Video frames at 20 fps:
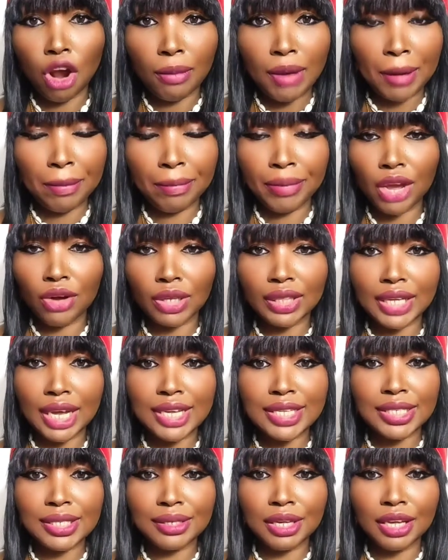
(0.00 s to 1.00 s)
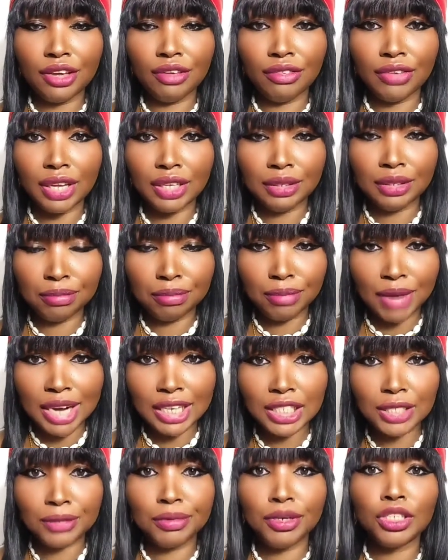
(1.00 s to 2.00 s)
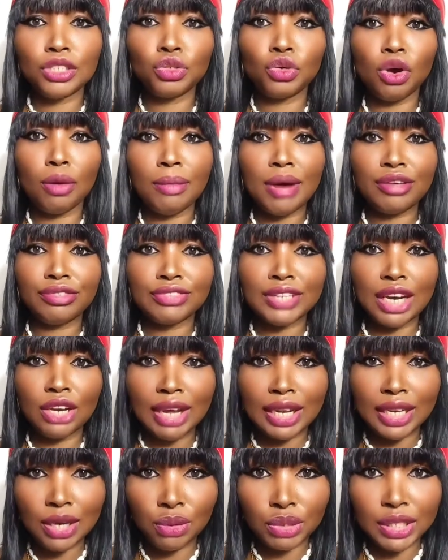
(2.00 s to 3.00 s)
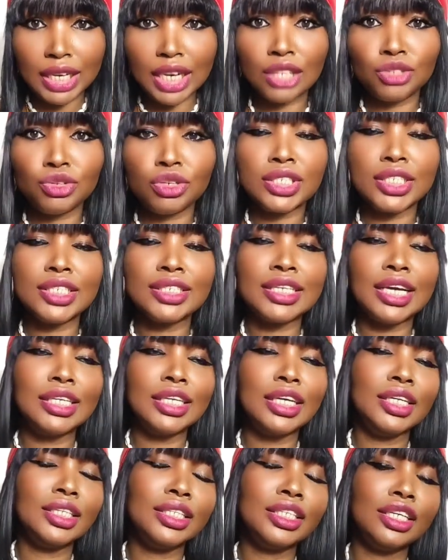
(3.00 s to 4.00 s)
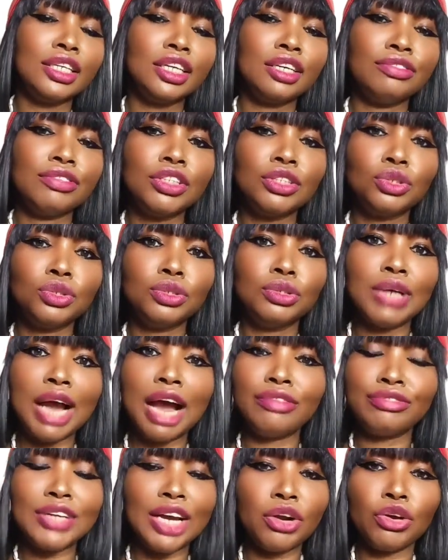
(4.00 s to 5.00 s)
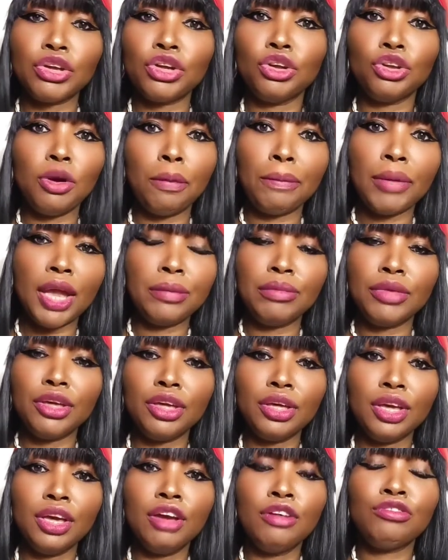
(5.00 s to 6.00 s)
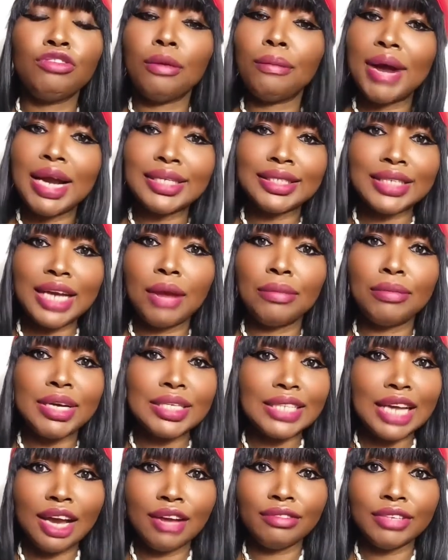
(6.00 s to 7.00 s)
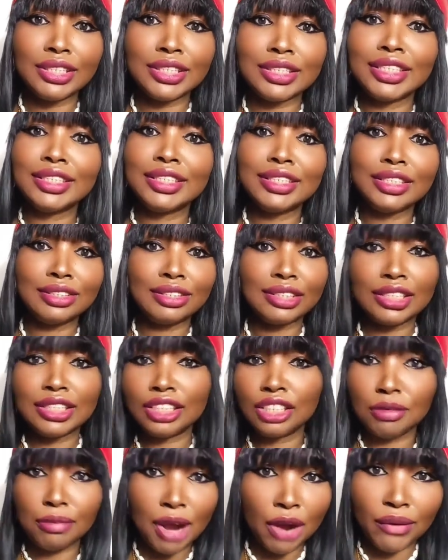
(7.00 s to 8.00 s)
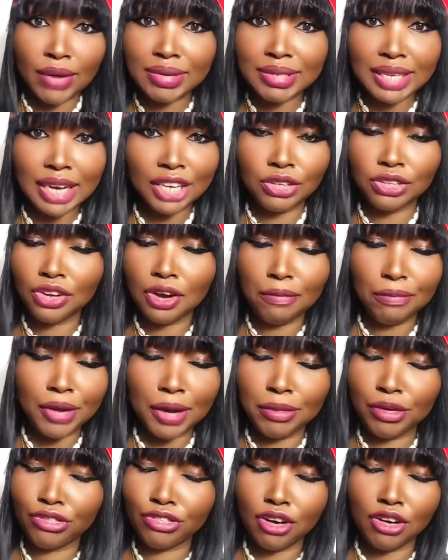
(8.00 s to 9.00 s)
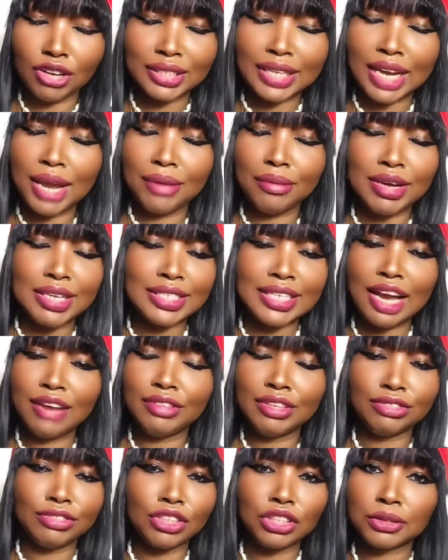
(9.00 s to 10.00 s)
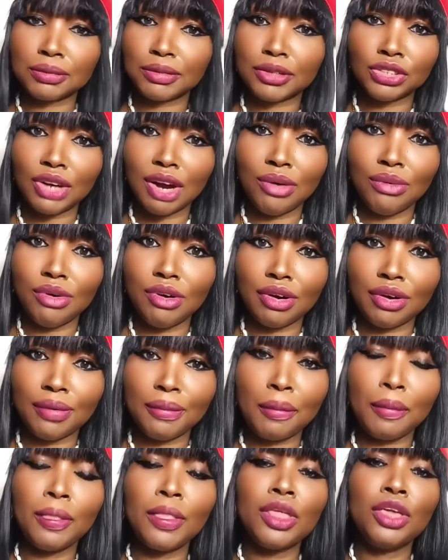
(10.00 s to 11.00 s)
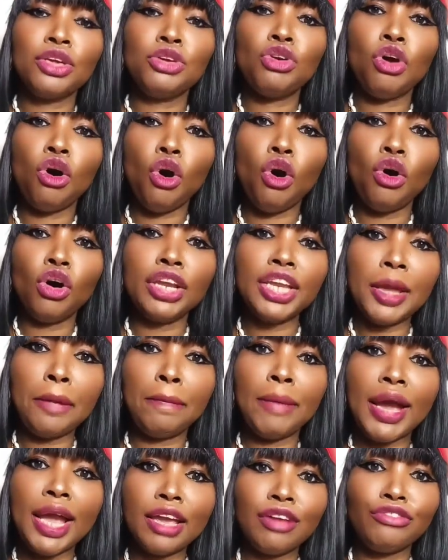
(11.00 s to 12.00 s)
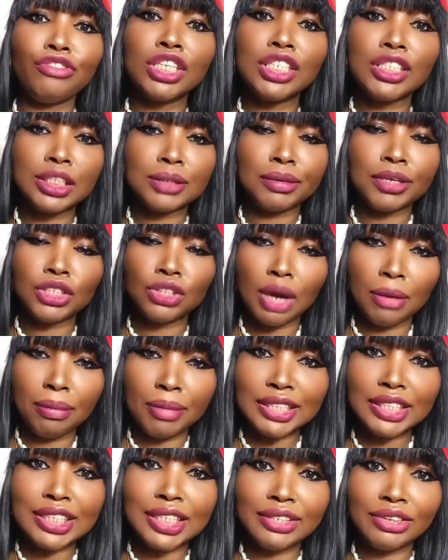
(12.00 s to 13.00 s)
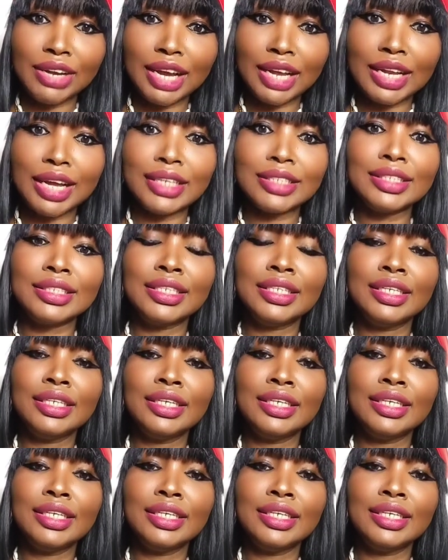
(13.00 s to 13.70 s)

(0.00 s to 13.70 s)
come and pay your Thanksgiving, my spirit will come after you and they will take those things that they're giving to you. After all, you're not paying me for my time and service. It is written on my website. You don't pay me for time and service for spiritual work. You're only paying for the spiritual material that